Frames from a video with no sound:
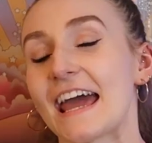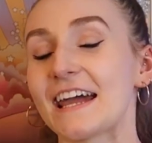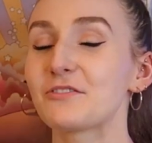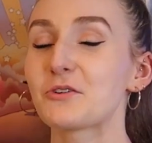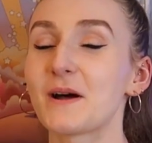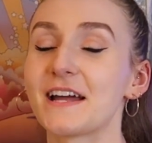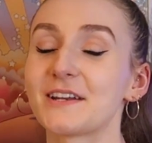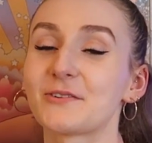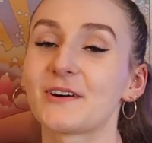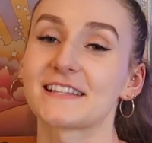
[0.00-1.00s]
Hey
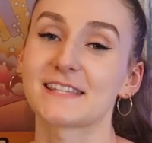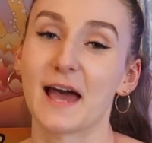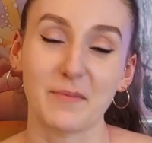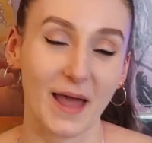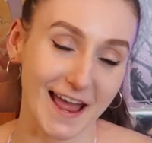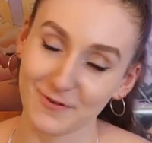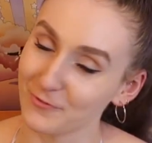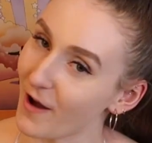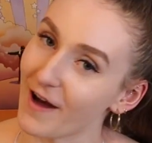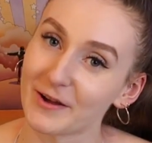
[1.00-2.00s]
everyone, what's up?
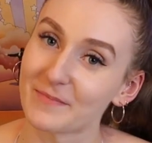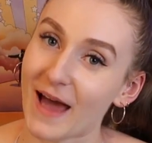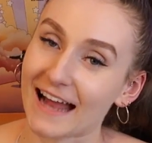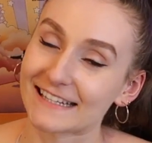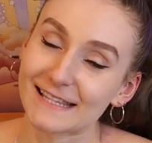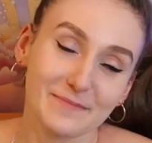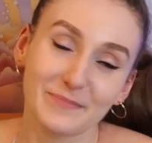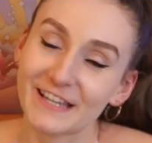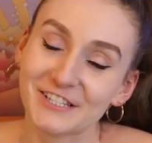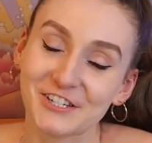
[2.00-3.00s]
And welcome back to the
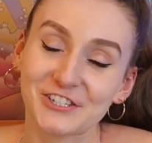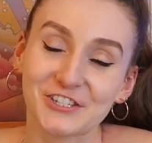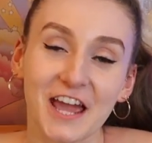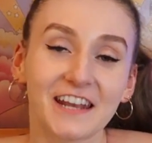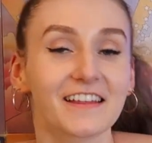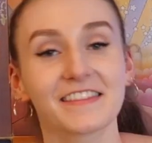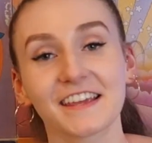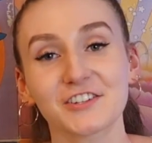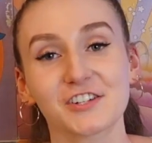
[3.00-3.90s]
Peachiest Channel on the